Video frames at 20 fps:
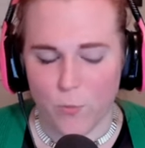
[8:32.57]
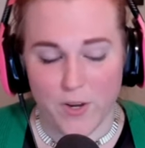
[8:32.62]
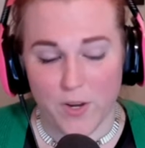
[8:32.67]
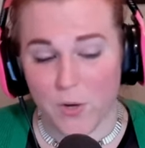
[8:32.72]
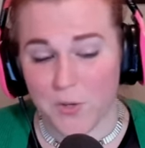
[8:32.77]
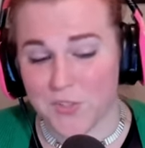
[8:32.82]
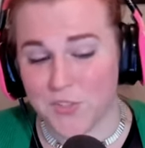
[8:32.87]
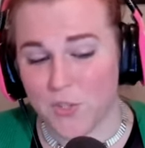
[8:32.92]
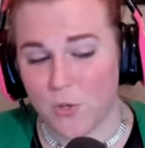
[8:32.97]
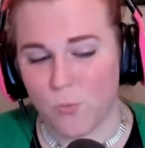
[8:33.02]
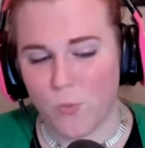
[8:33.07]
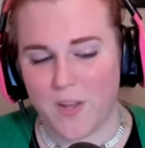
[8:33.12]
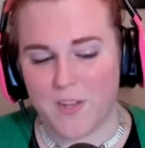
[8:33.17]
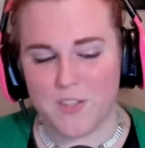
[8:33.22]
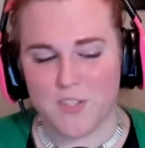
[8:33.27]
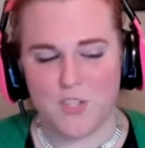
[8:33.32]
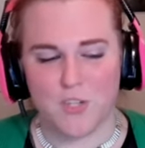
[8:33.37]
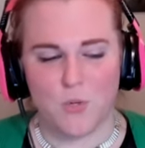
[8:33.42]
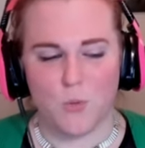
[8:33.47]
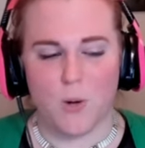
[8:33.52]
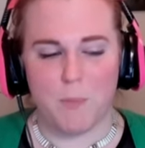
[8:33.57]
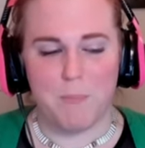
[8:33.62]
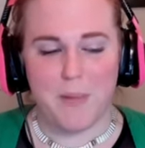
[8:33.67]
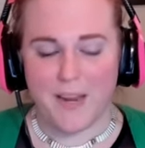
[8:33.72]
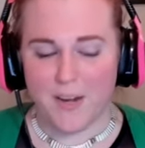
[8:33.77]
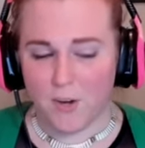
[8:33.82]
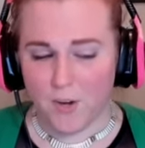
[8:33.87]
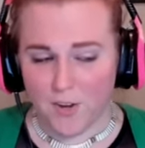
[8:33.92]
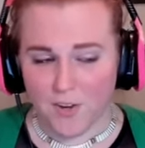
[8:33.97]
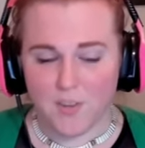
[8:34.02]
We also went to
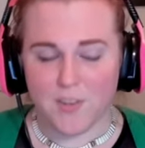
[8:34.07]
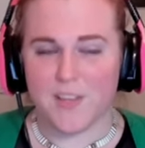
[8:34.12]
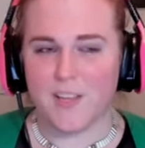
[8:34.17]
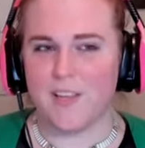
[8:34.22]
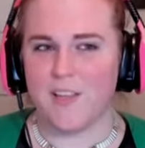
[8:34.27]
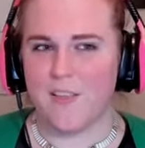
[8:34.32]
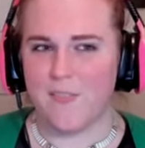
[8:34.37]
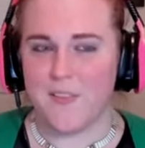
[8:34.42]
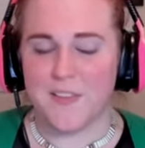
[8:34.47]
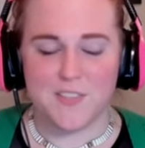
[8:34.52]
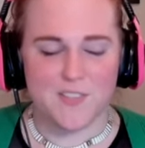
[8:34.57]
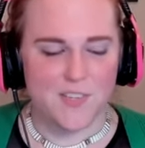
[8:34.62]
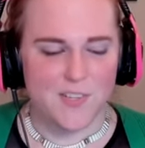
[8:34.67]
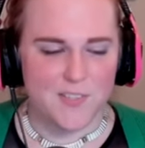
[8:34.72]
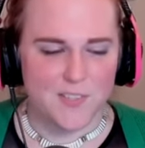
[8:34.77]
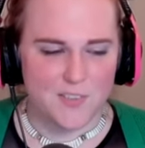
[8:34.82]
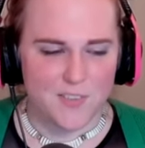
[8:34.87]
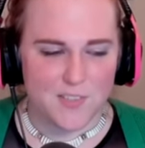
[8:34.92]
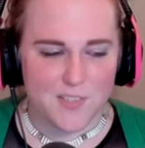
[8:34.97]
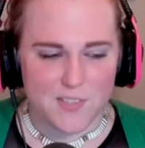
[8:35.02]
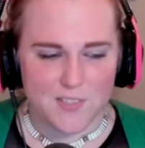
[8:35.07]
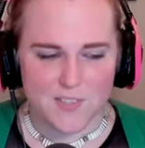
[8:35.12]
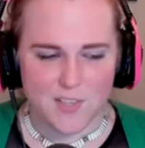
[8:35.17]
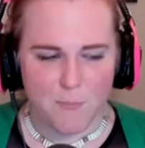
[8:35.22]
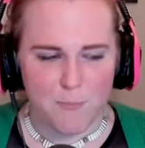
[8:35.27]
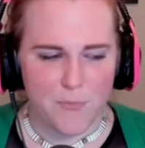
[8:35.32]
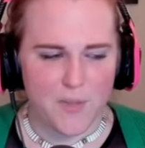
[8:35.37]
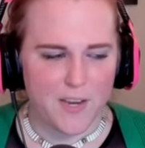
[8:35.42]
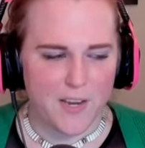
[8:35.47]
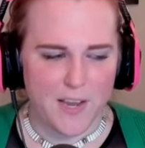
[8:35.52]
apparently, and this is this is
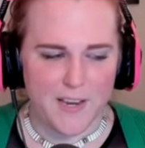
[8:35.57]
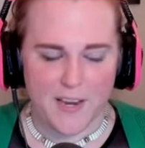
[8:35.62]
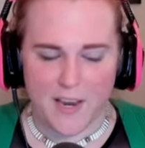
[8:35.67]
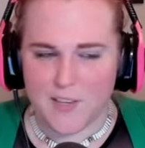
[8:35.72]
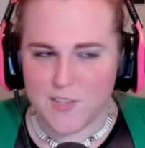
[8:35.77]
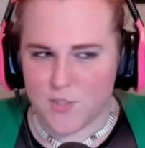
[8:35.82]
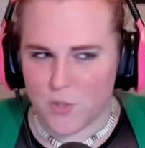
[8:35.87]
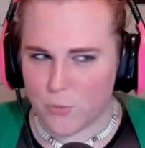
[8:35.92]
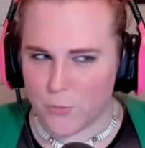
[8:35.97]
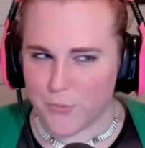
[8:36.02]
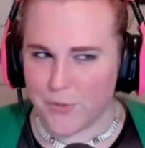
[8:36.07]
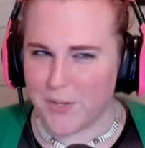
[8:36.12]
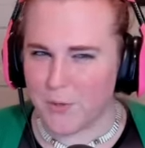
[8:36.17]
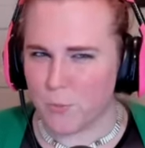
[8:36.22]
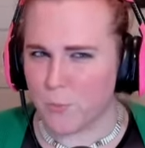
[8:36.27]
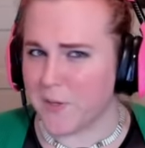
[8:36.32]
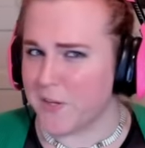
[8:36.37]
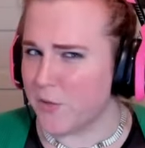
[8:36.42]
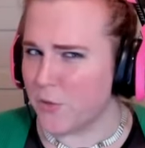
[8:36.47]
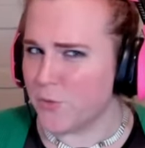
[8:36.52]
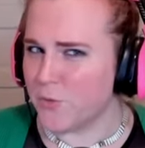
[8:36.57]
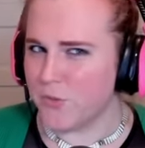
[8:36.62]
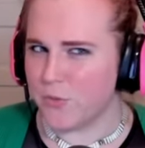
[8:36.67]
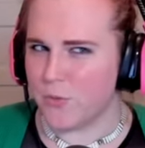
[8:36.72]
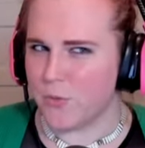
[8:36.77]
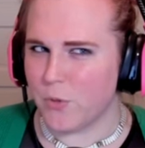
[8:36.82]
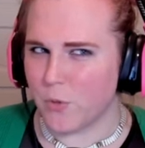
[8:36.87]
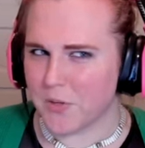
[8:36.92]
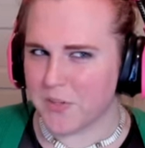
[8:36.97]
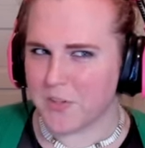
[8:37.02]
something I guess only real
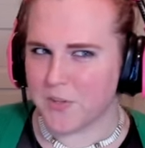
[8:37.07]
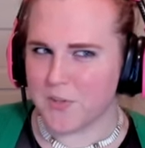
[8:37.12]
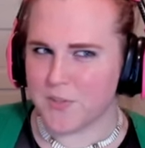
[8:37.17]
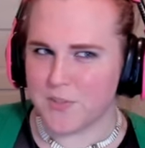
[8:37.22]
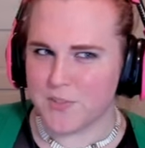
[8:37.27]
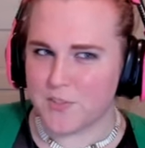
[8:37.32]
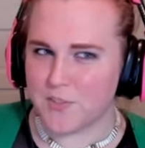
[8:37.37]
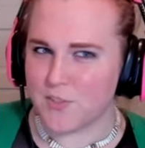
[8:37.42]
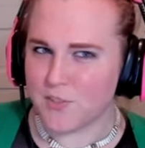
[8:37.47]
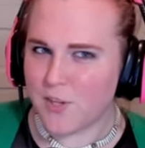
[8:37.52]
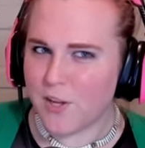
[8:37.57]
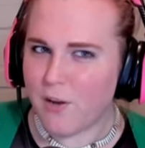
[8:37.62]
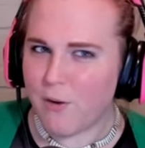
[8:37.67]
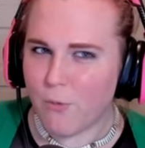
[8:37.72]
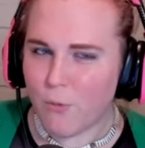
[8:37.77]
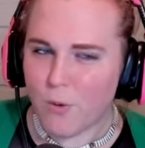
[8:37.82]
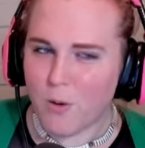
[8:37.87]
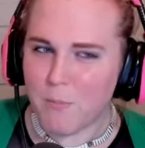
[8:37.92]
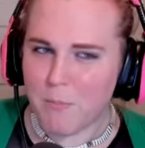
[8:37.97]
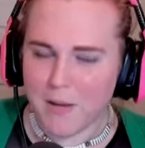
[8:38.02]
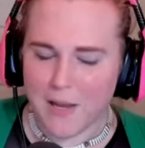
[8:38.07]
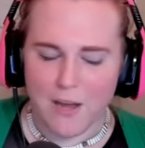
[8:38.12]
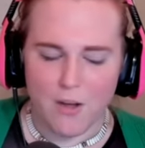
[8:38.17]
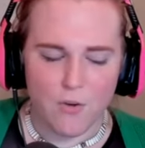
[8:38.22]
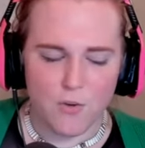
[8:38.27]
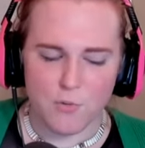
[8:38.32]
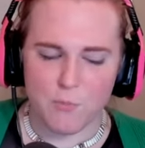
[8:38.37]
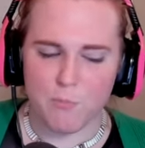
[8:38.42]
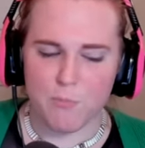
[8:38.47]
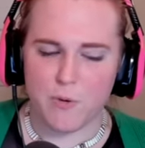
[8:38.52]
New Yorkers know
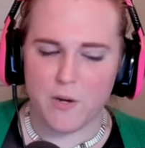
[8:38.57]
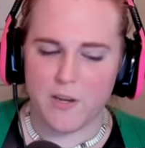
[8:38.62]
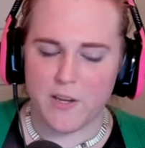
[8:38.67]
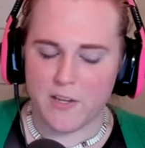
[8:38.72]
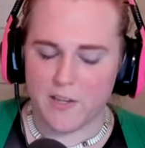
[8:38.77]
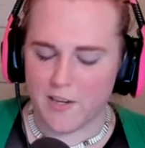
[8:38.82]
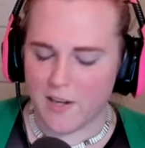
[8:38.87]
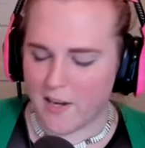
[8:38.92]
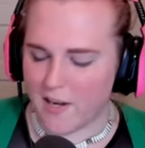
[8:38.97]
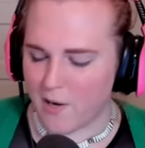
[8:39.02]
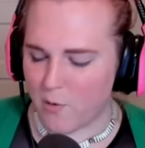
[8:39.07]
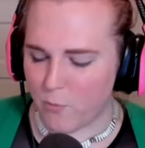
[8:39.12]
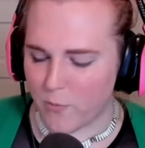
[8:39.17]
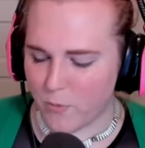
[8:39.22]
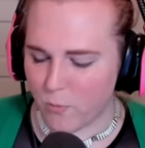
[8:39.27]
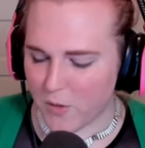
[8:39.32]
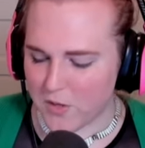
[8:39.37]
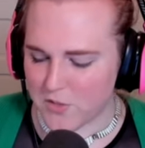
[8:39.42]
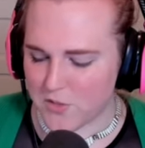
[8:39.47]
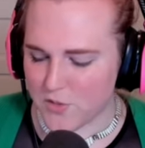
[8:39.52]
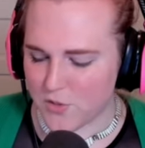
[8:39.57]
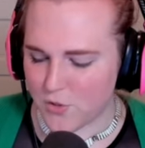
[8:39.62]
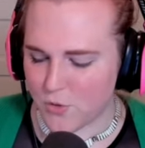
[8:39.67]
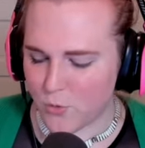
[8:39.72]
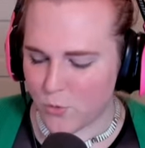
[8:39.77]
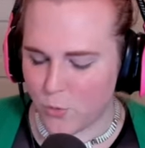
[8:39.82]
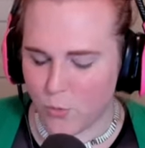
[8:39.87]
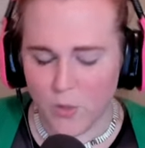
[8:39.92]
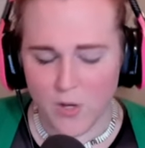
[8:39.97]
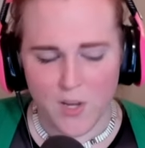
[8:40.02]
about, but uh, we went
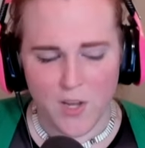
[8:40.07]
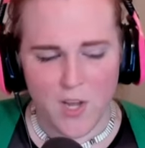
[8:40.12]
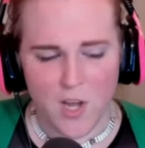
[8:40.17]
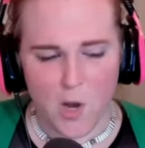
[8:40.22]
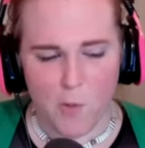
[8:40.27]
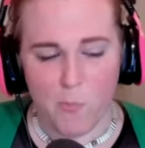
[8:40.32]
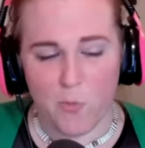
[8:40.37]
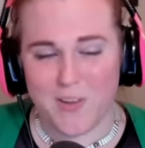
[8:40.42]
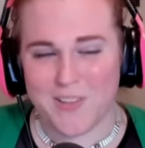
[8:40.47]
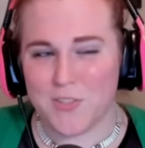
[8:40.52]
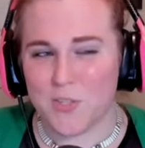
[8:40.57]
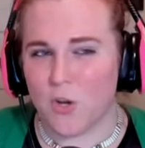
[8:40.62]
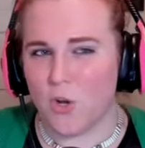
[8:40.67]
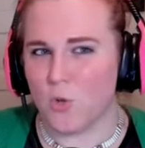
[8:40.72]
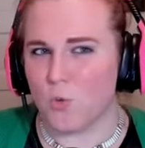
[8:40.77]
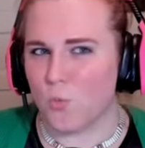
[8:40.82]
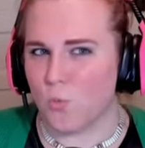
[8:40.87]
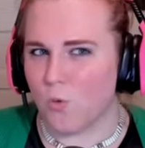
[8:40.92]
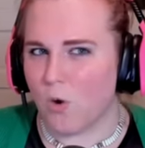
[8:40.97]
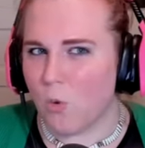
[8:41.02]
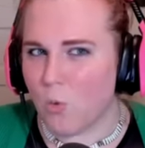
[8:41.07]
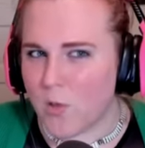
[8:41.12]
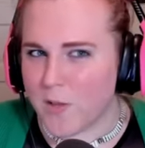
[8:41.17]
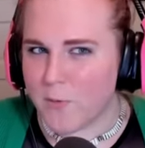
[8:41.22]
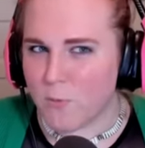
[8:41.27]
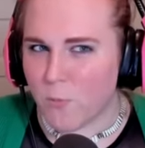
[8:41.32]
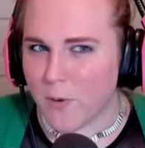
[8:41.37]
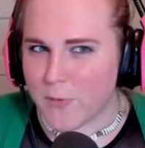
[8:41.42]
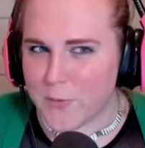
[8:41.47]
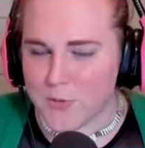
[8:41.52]
to a place called
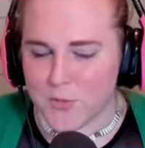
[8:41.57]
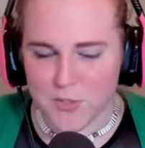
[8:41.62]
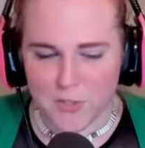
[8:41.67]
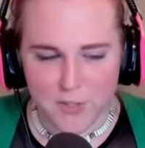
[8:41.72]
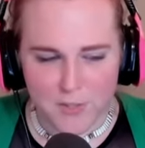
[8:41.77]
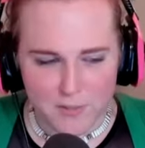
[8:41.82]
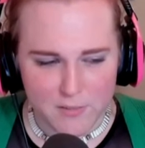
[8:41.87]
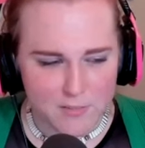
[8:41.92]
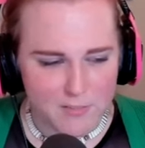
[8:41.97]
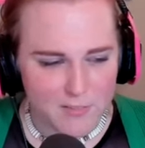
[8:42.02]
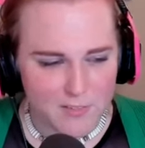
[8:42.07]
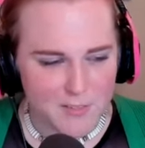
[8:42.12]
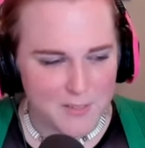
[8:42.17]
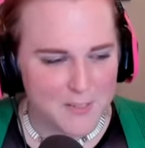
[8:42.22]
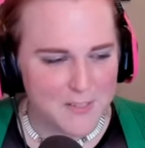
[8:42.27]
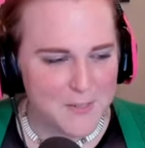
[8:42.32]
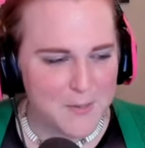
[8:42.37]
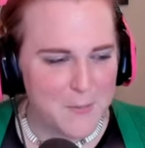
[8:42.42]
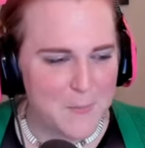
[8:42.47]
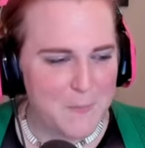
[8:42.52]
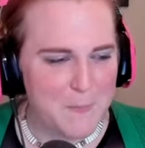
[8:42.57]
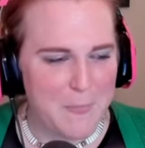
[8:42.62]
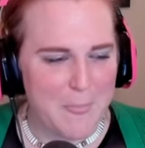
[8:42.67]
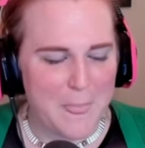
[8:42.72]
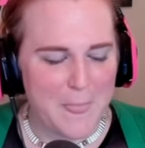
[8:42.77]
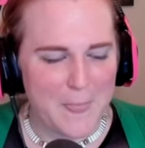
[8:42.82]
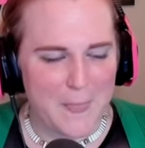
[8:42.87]
Roll-N-Roaster. Hmm.